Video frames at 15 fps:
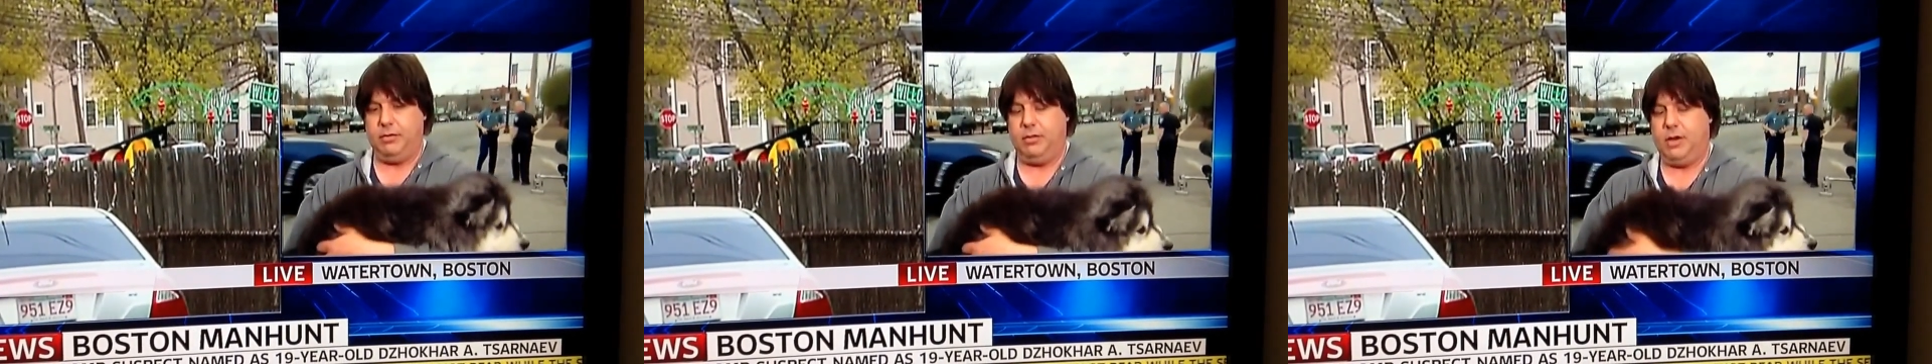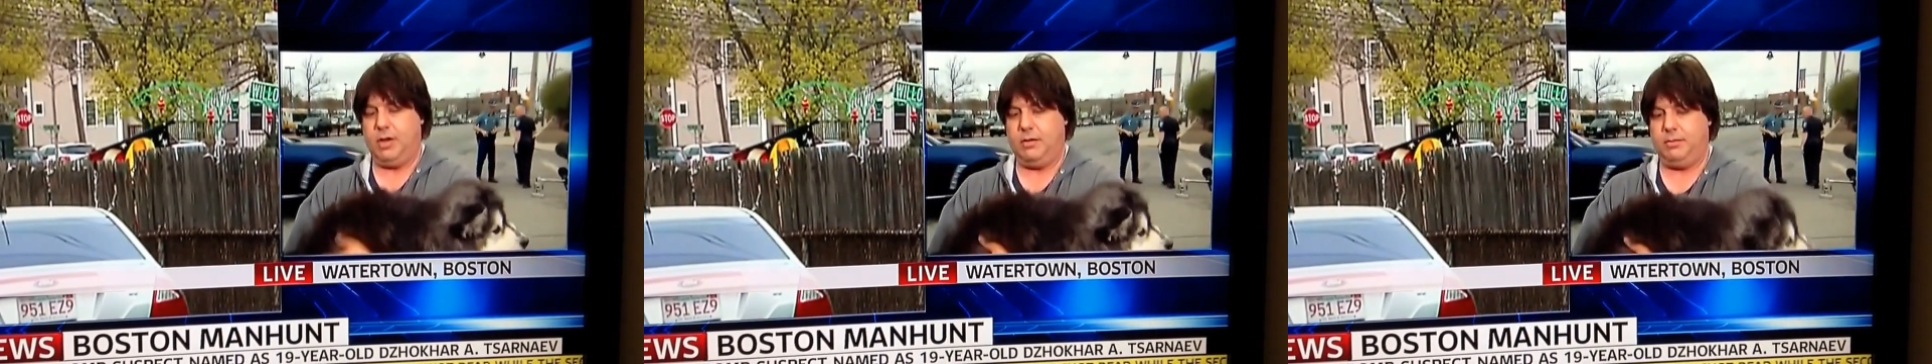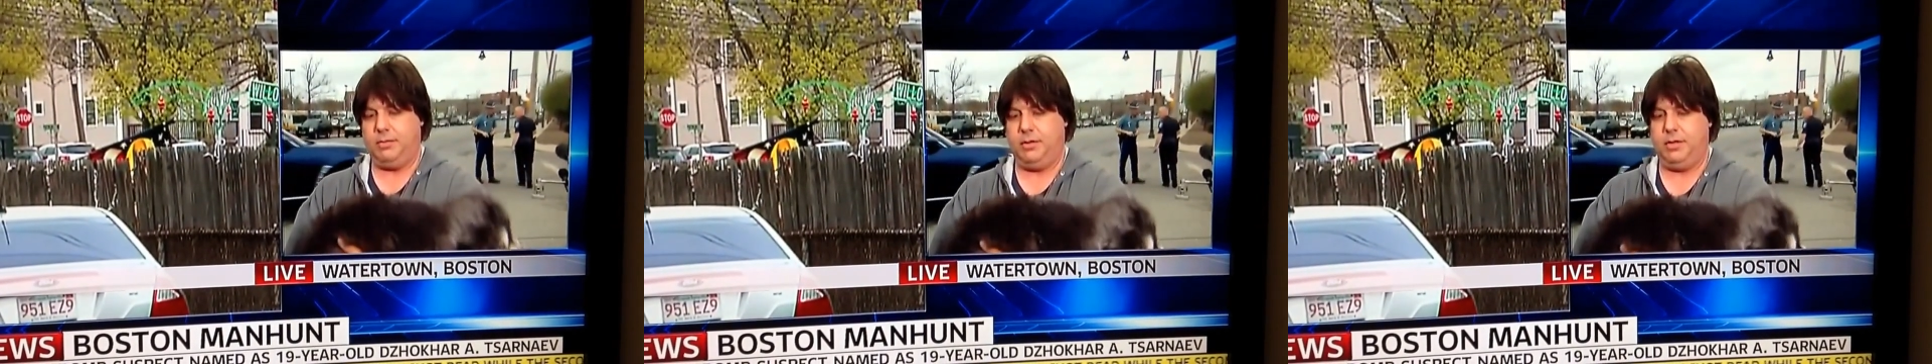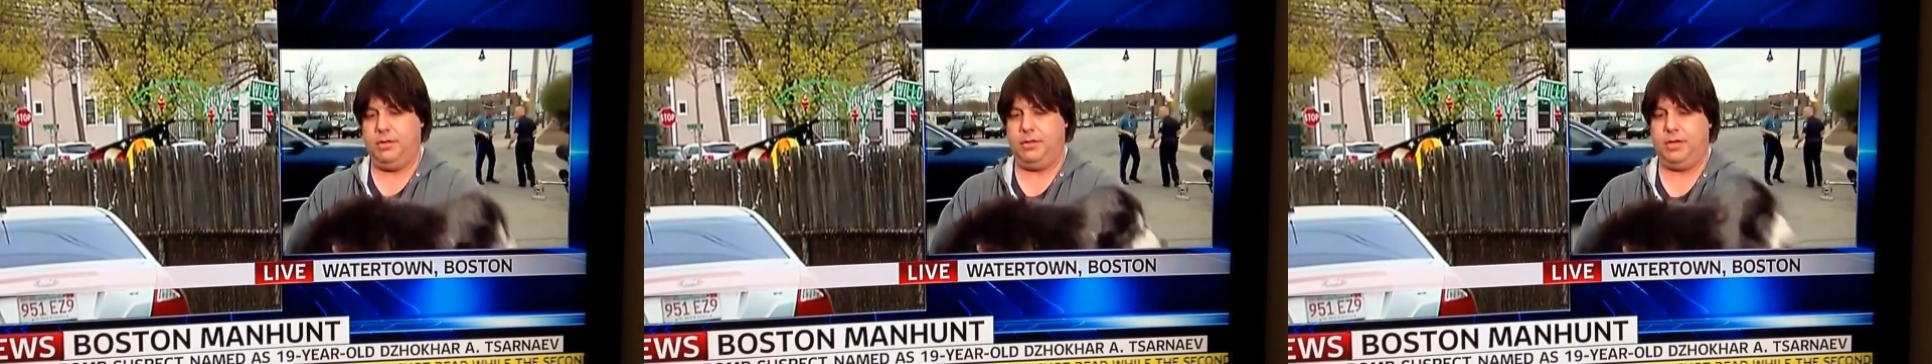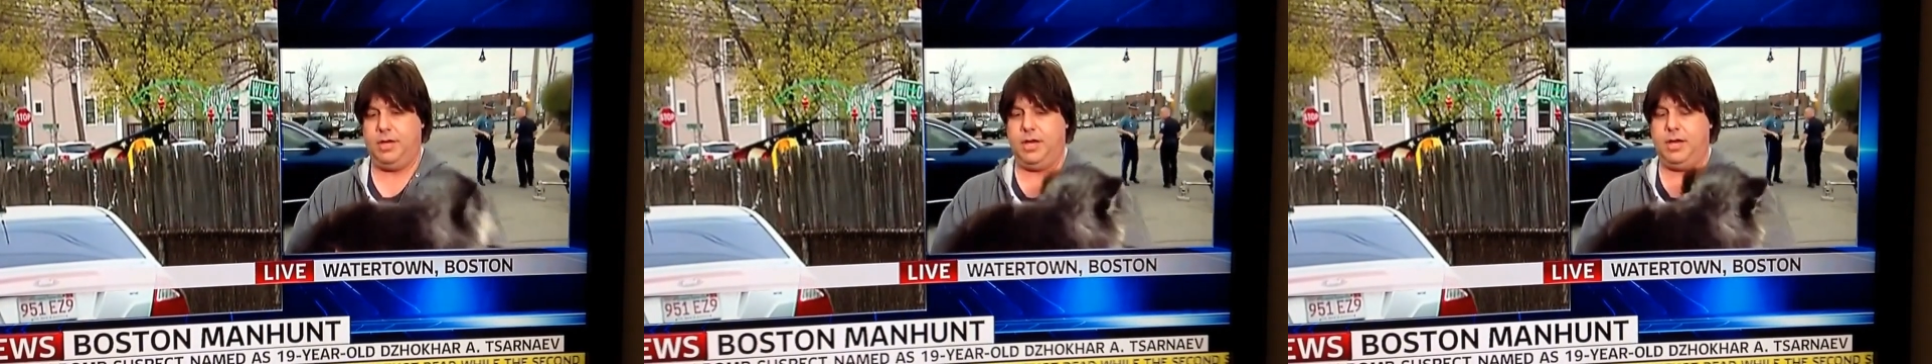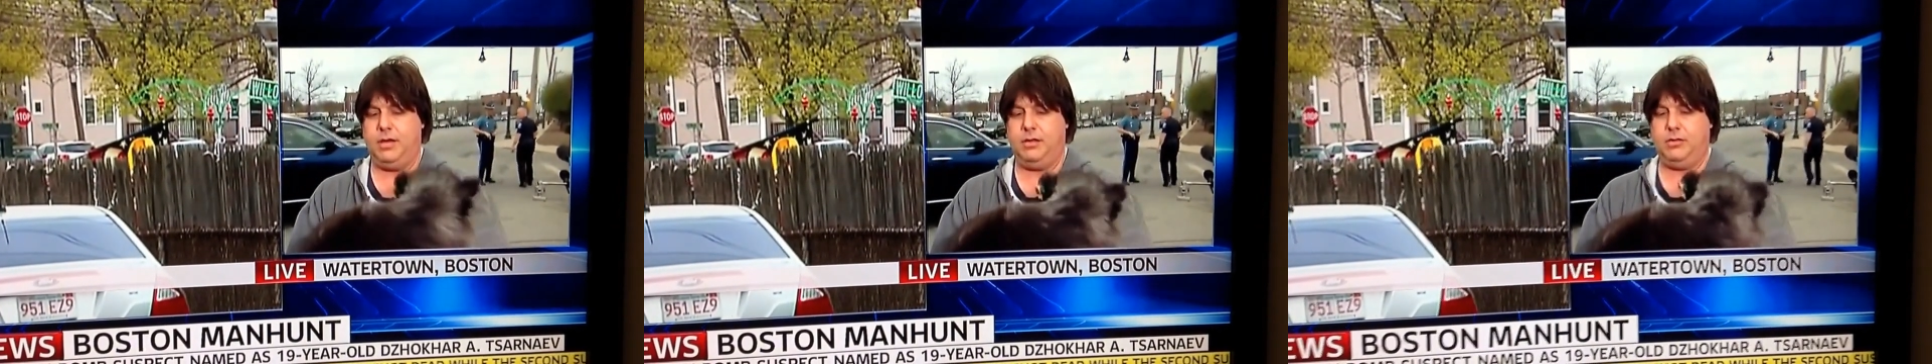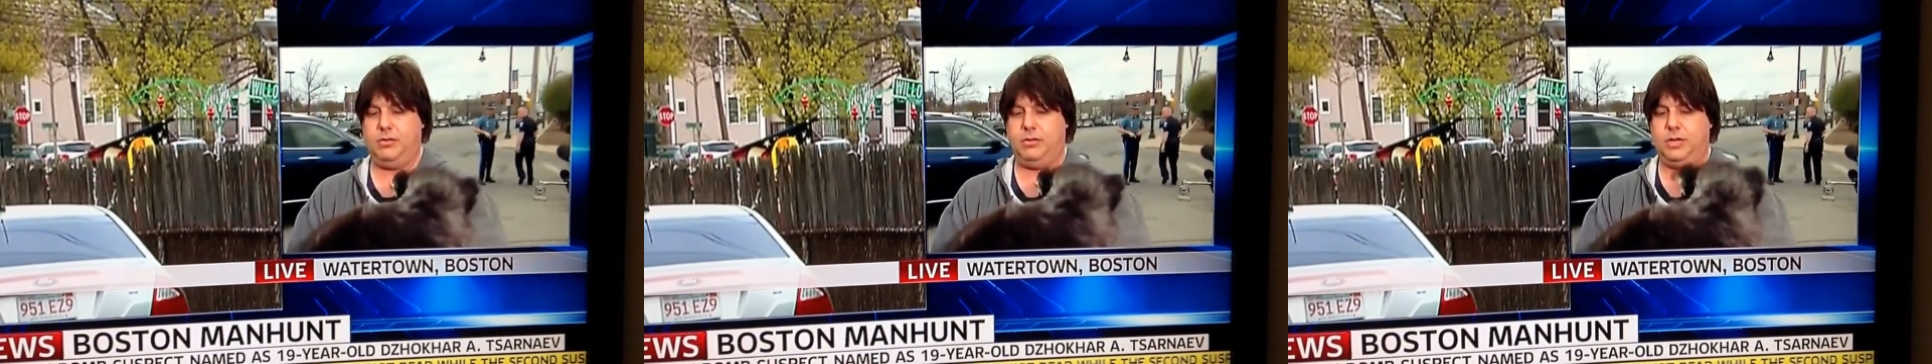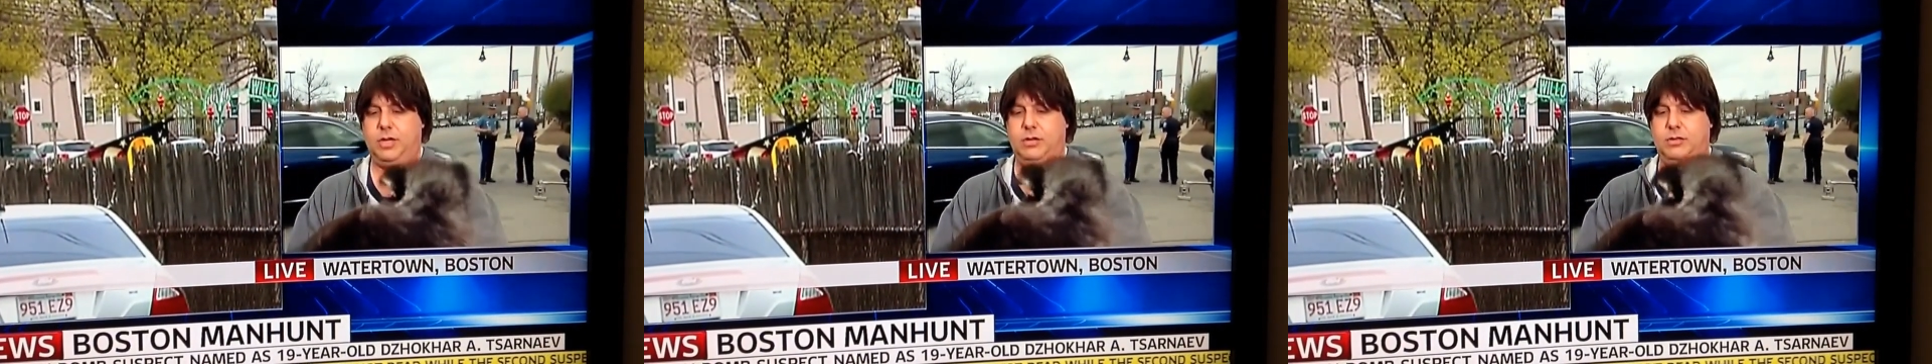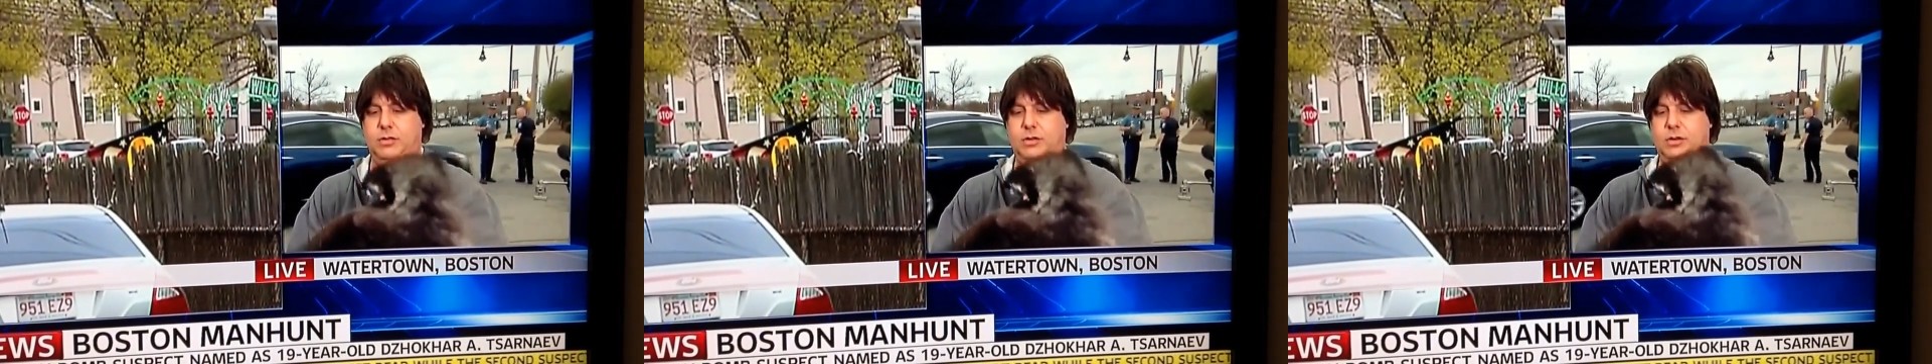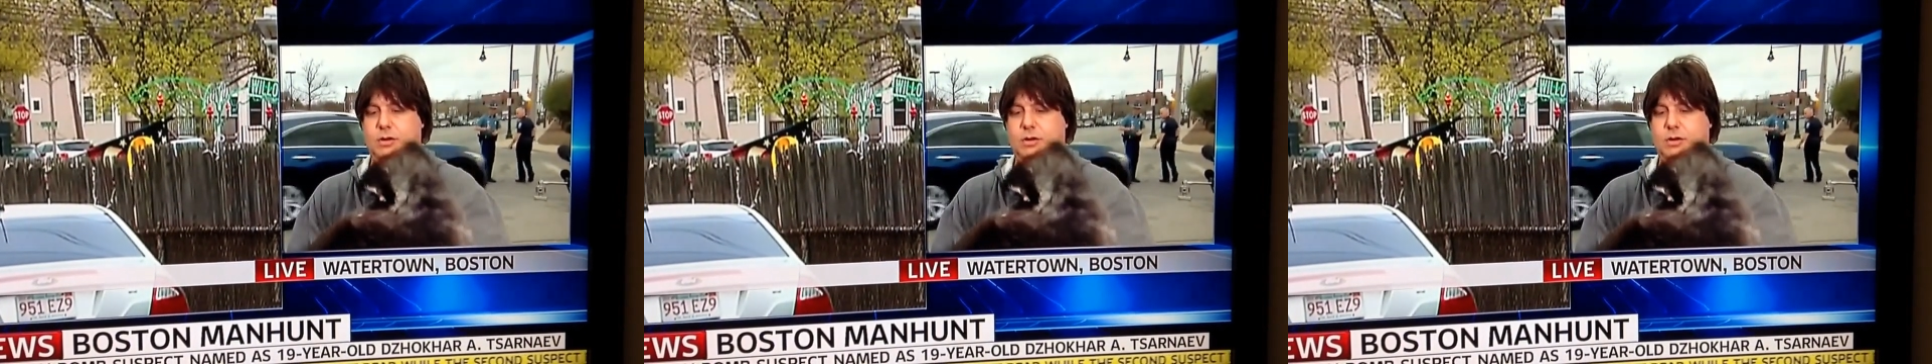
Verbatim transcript: lot of police cars chasing